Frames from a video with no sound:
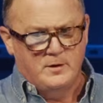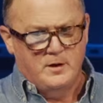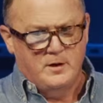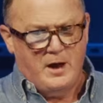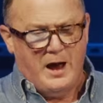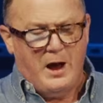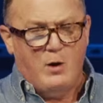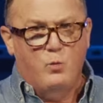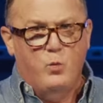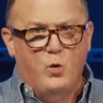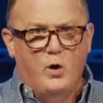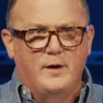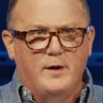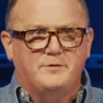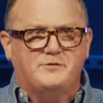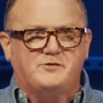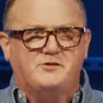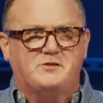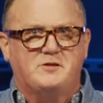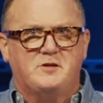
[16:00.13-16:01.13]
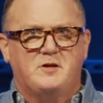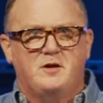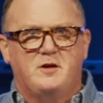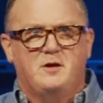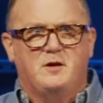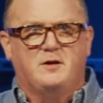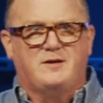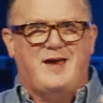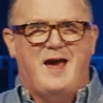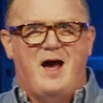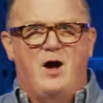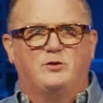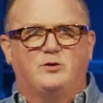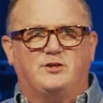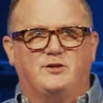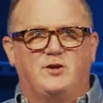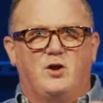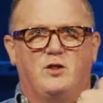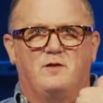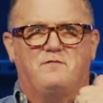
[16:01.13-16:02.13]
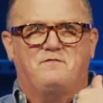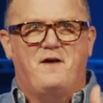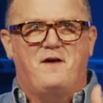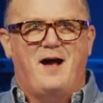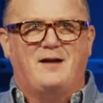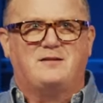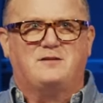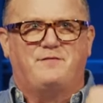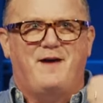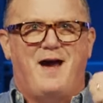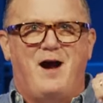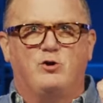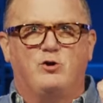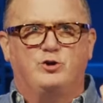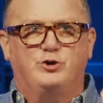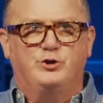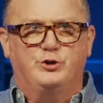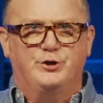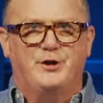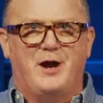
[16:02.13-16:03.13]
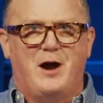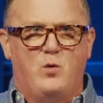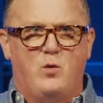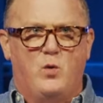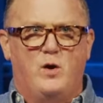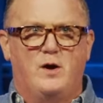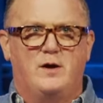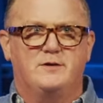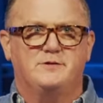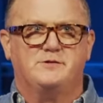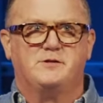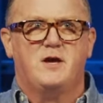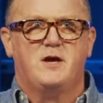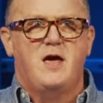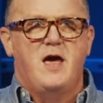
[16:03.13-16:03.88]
I once counted on the fact of how good I was,